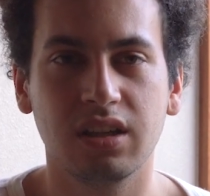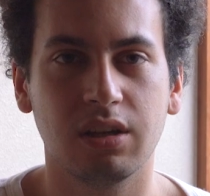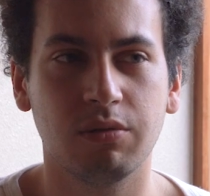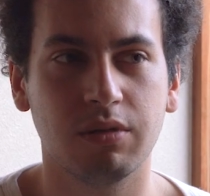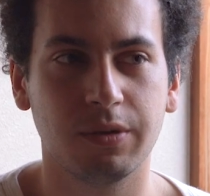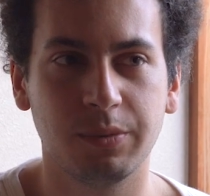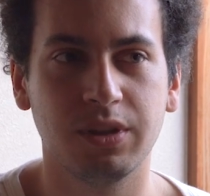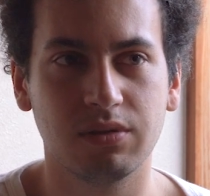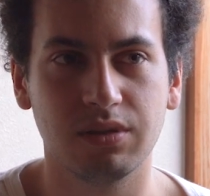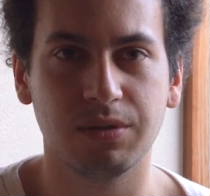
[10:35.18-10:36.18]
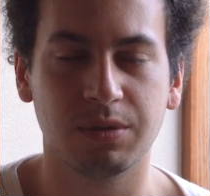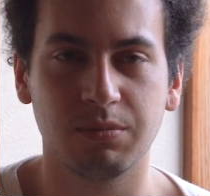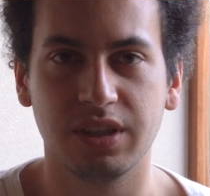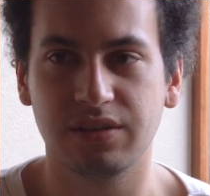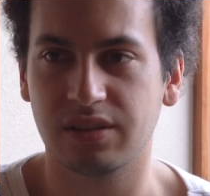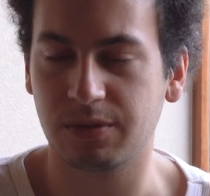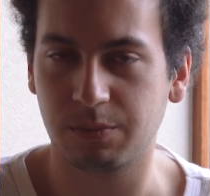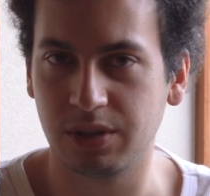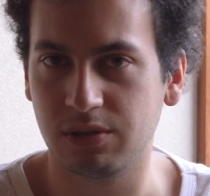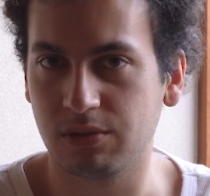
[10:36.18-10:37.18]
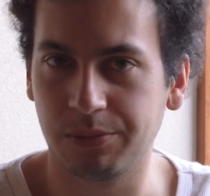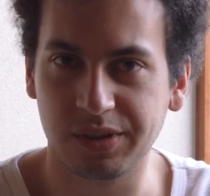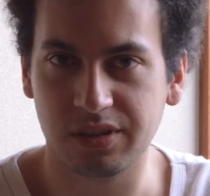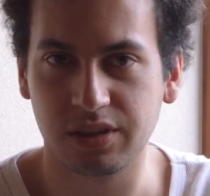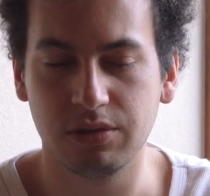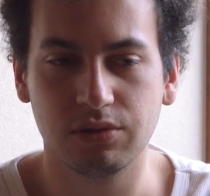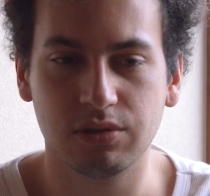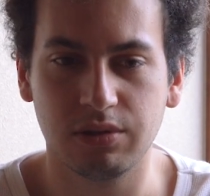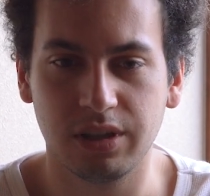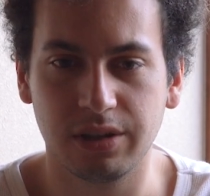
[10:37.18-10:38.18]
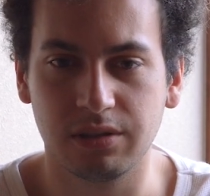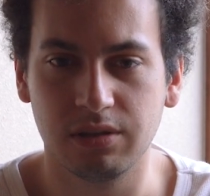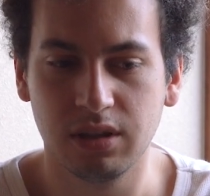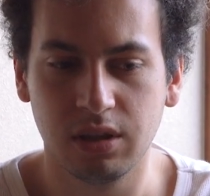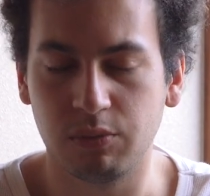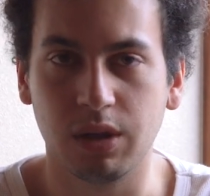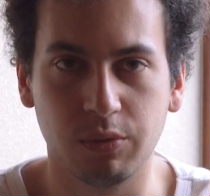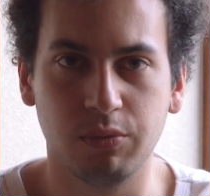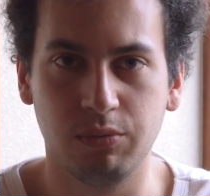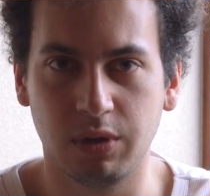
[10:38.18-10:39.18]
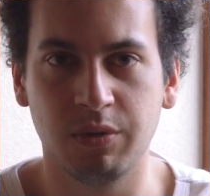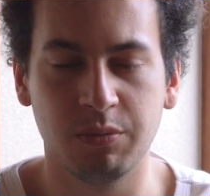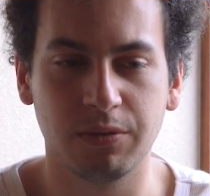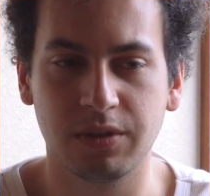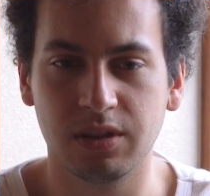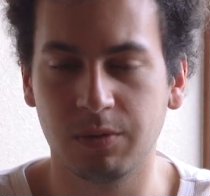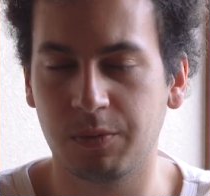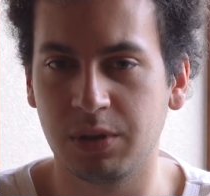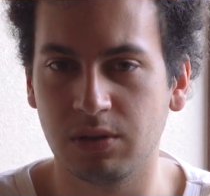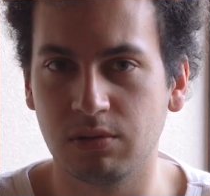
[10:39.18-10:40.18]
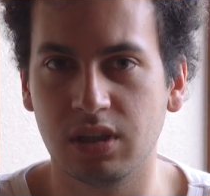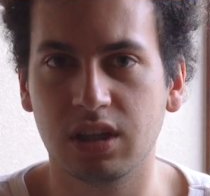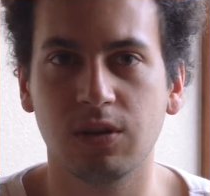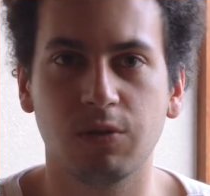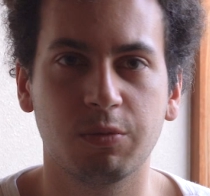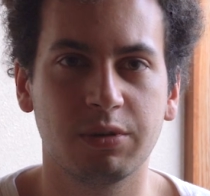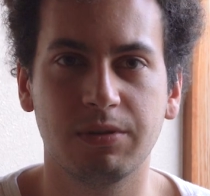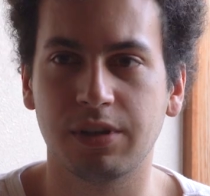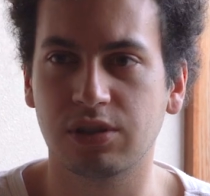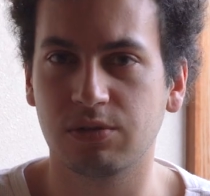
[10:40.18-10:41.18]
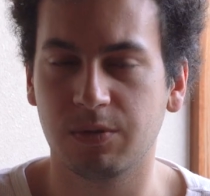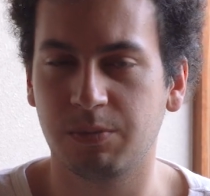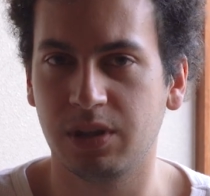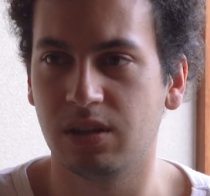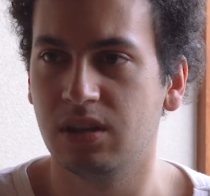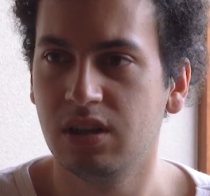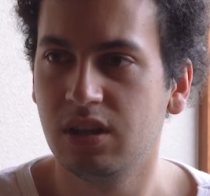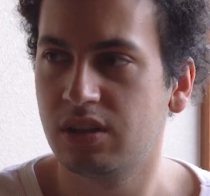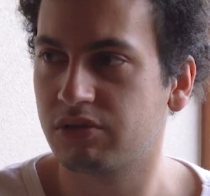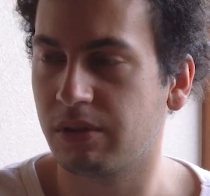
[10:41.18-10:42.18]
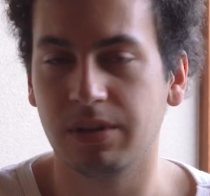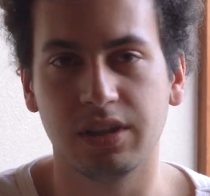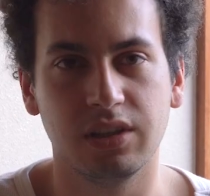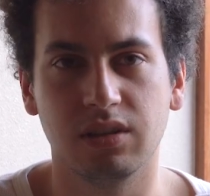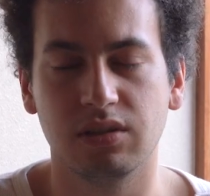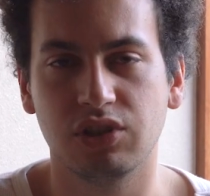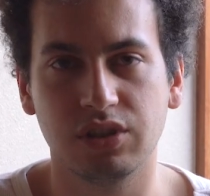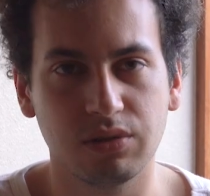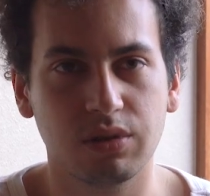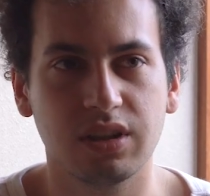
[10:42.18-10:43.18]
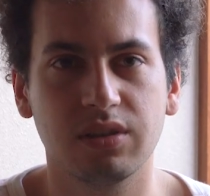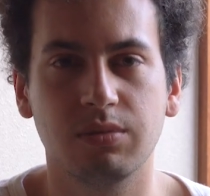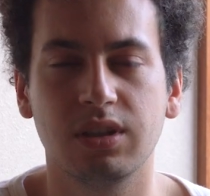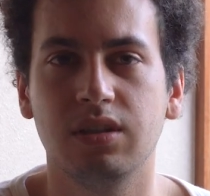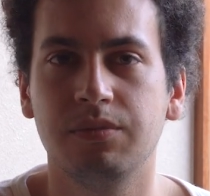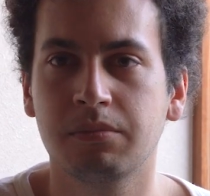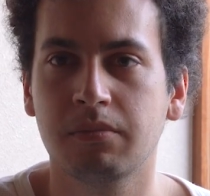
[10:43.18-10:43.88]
Now I've been to different places. I've been to obviously Kyushu here. While we moved here, we've been to Nagano Prefecture. We've been traveling in Shizuoka as well.